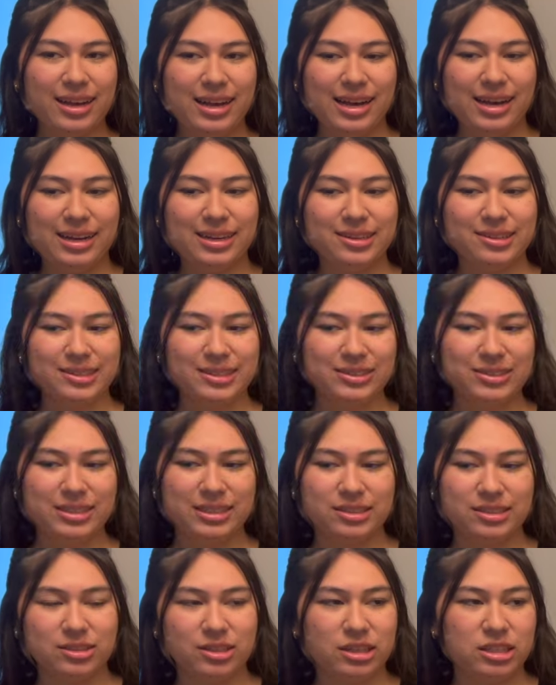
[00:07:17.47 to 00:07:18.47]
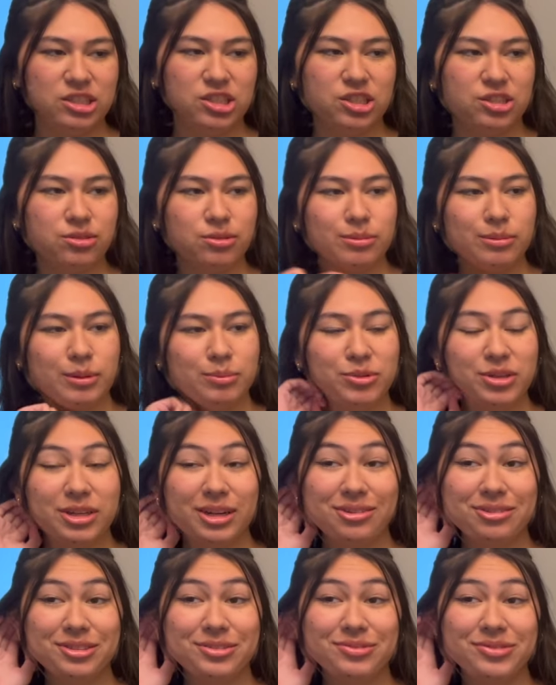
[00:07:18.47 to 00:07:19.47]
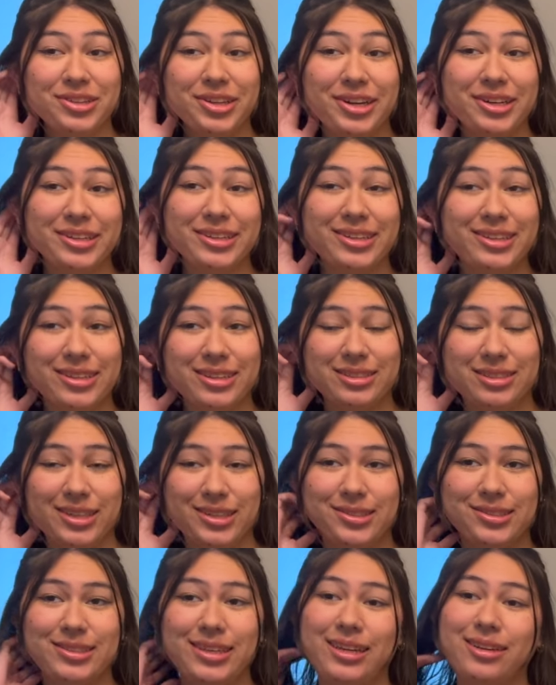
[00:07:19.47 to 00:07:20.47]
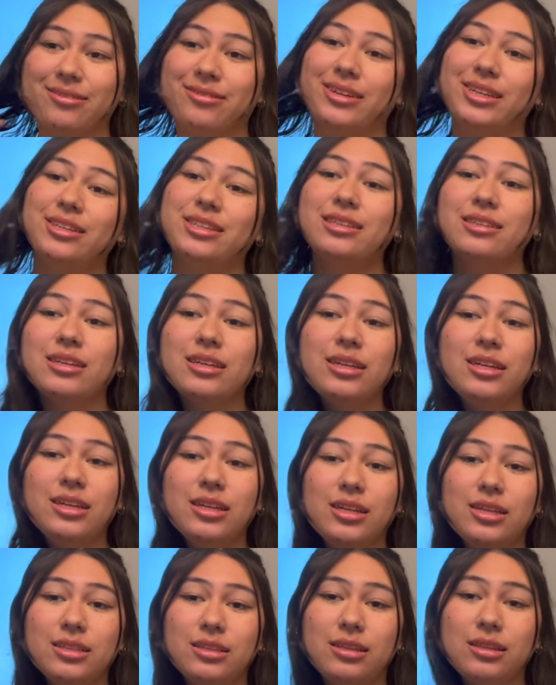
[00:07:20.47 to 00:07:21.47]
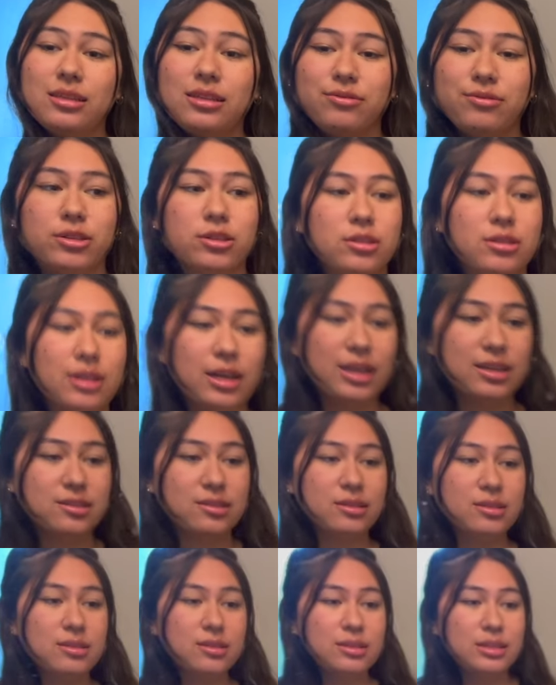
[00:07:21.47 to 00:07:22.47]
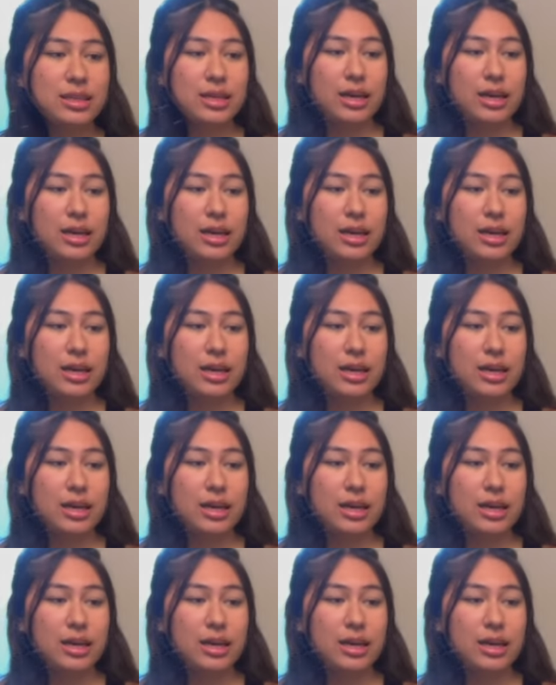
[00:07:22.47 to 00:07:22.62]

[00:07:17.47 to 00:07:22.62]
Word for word: Hi, okay, so I just remembered I was vlogging as I was getting ready to leave for class. This is the